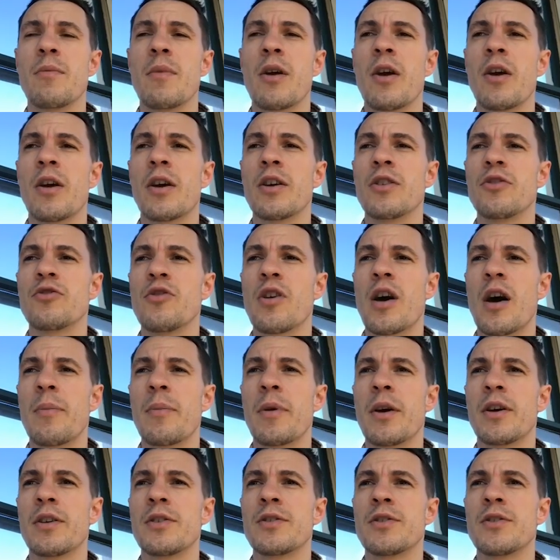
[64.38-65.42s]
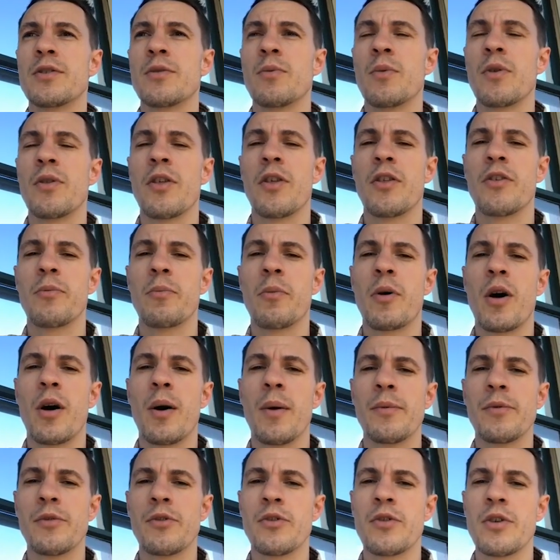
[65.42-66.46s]
American tropics with its
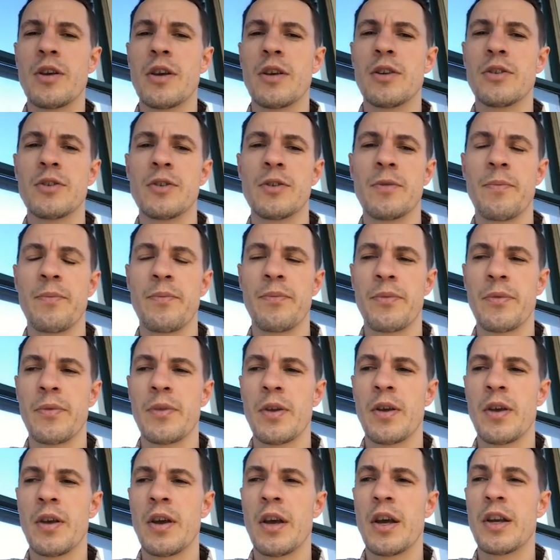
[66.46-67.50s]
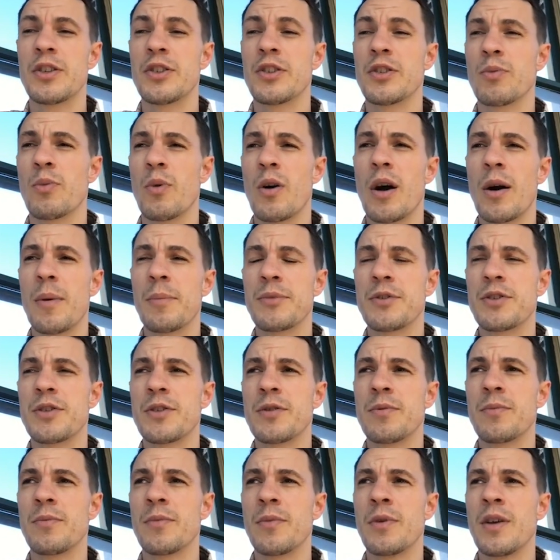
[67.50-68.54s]
palm trees, its
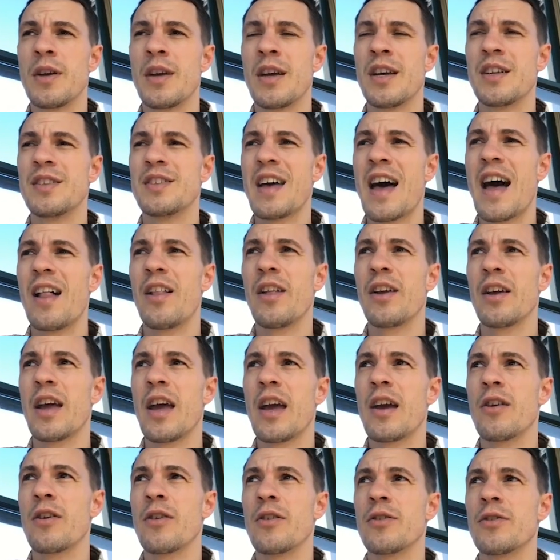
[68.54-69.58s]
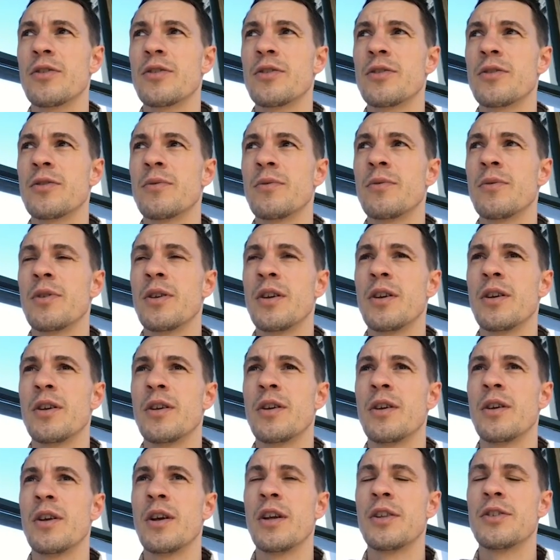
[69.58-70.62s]
swamps, its alligators,
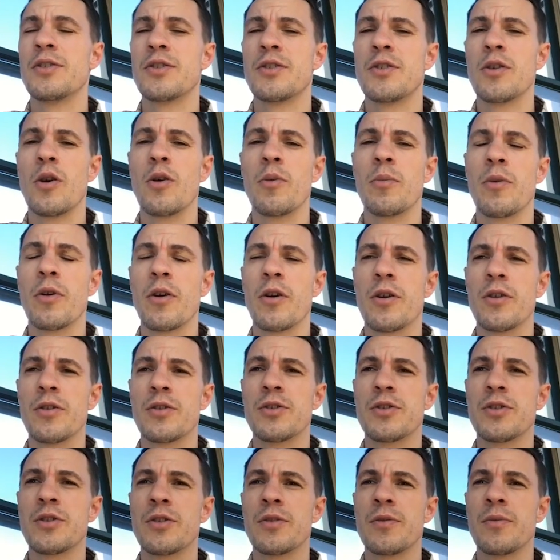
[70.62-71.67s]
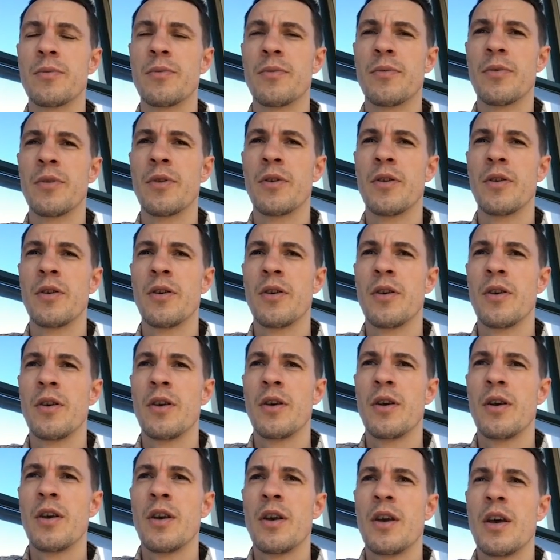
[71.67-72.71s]
its snowbirds,
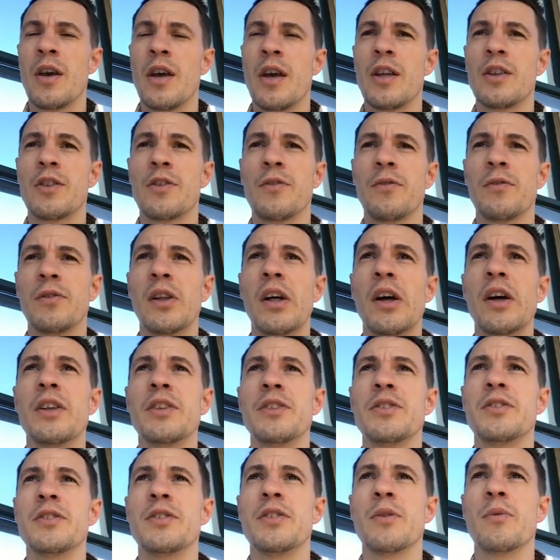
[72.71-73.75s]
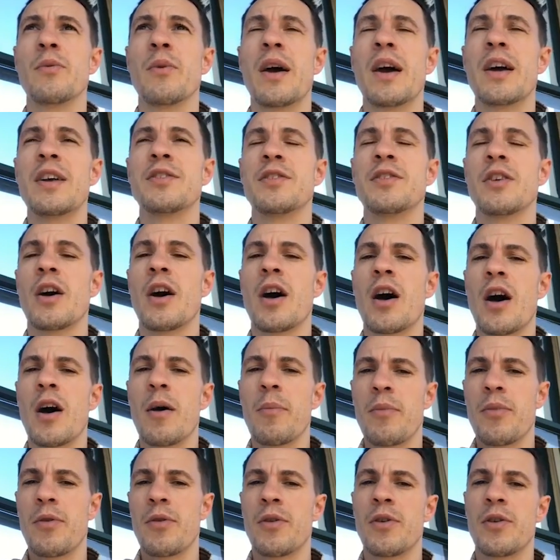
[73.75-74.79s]
its floods that rise
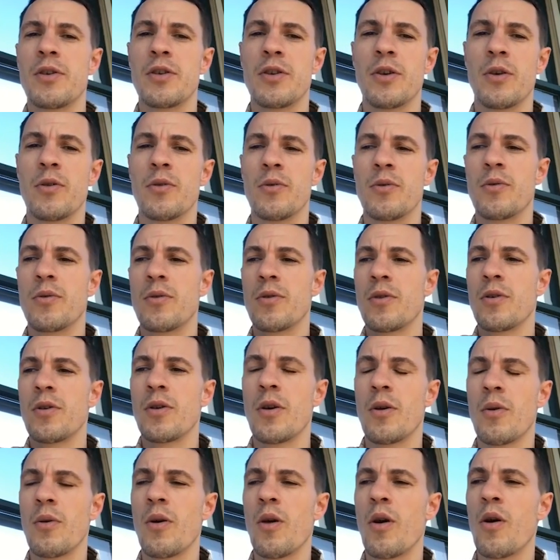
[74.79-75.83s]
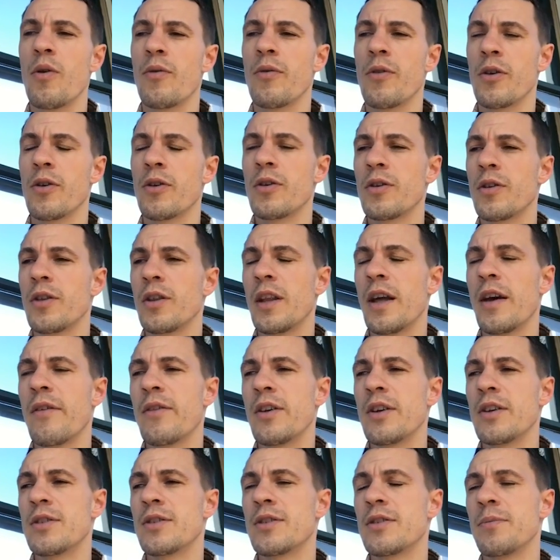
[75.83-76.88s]
up, don't go over
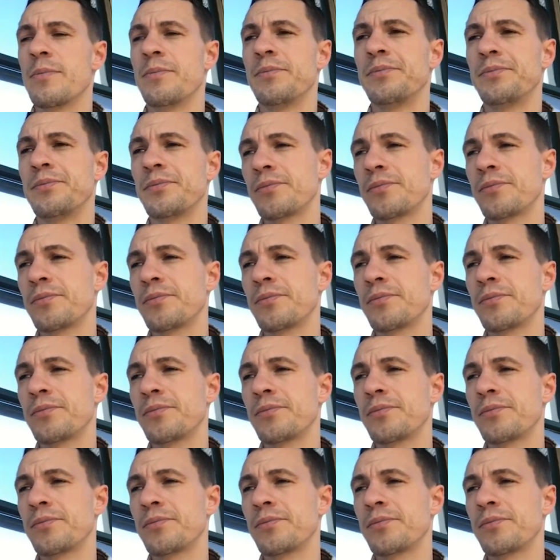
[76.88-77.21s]
levees.